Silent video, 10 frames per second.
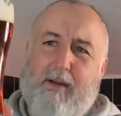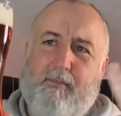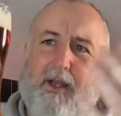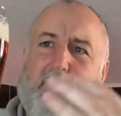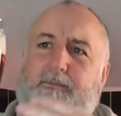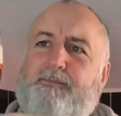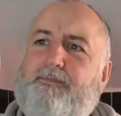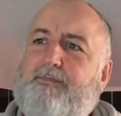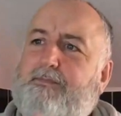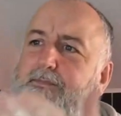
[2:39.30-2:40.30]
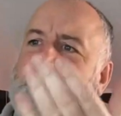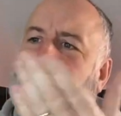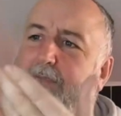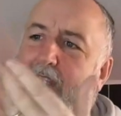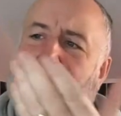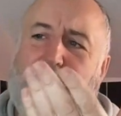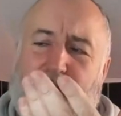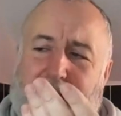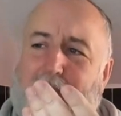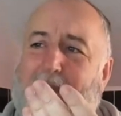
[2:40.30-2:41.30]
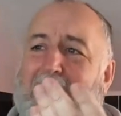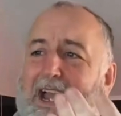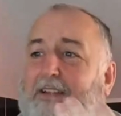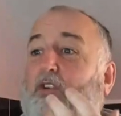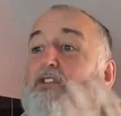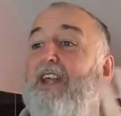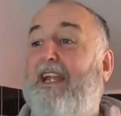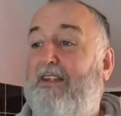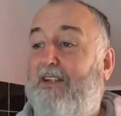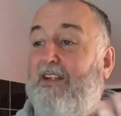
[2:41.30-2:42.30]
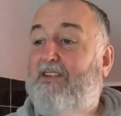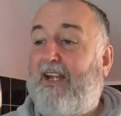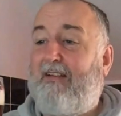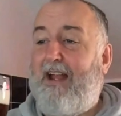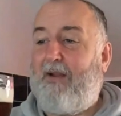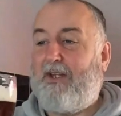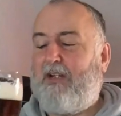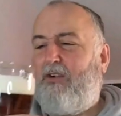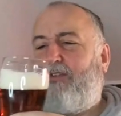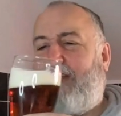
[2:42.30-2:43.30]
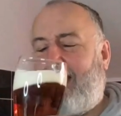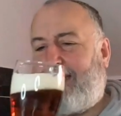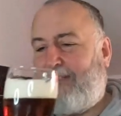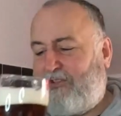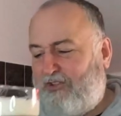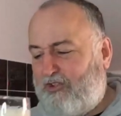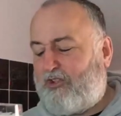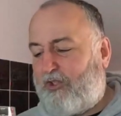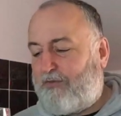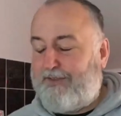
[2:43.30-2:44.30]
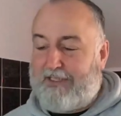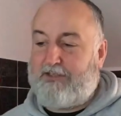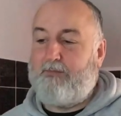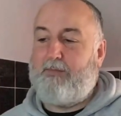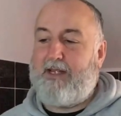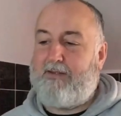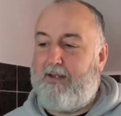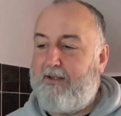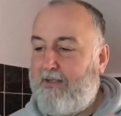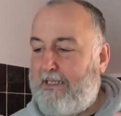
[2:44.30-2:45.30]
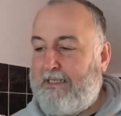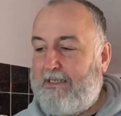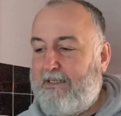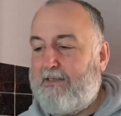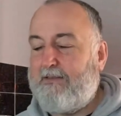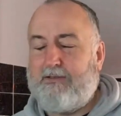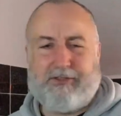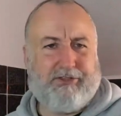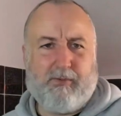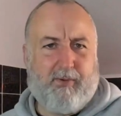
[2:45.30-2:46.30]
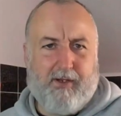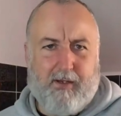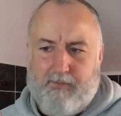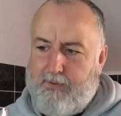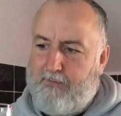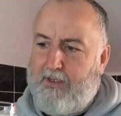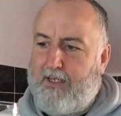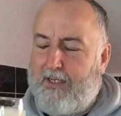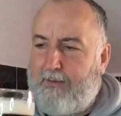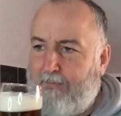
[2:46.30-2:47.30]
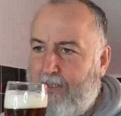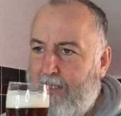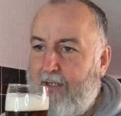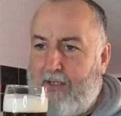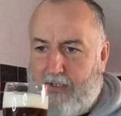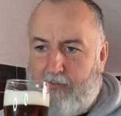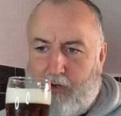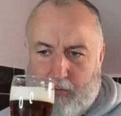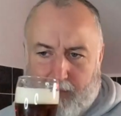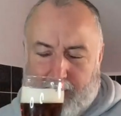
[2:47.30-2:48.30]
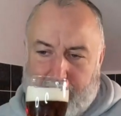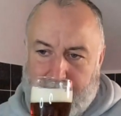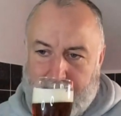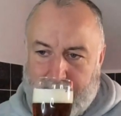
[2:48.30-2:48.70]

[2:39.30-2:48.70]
amber. Creamy head. Looks like it's going to stick around. It looks like a good old-fashioned bitter. Superb, really. Aroma.